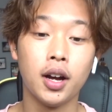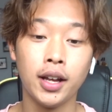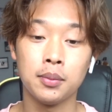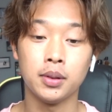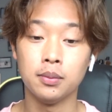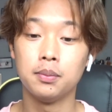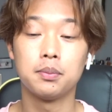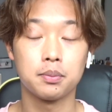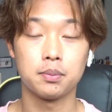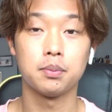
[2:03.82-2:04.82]
I am a
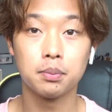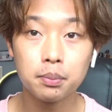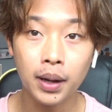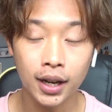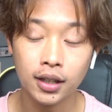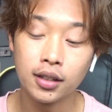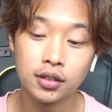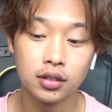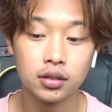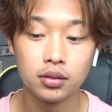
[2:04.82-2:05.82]
ballet
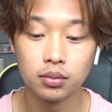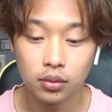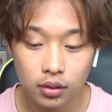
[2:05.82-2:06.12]
dancer